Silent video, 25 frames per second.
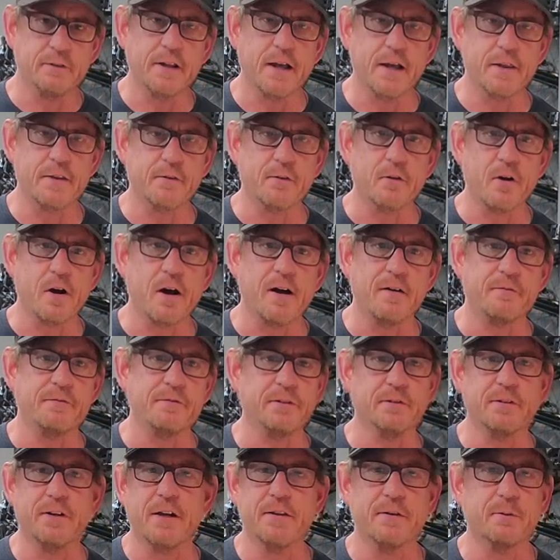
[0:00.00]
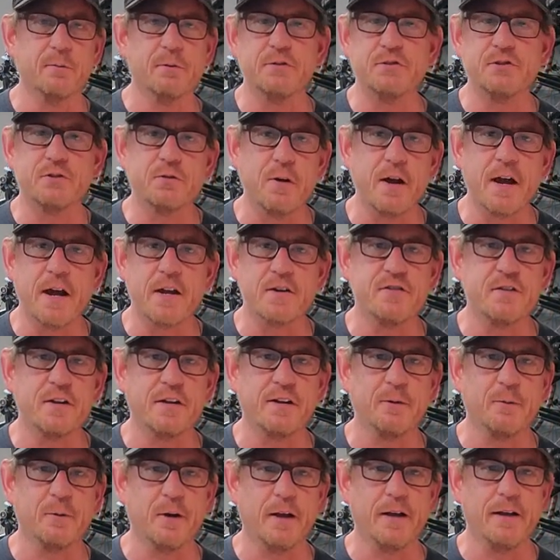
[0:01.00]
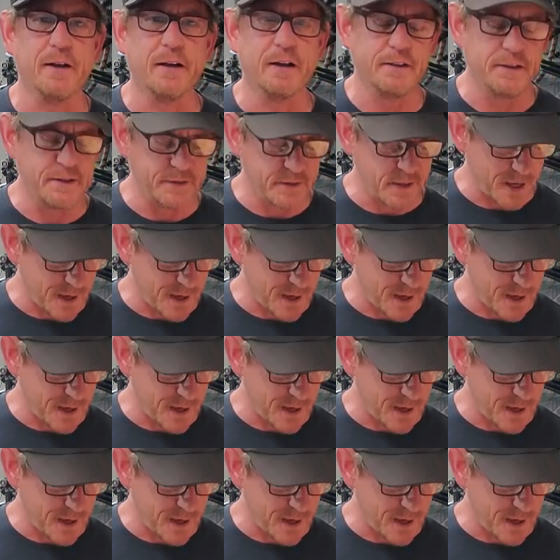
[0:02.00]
leather off. The leather was trash anyway. I need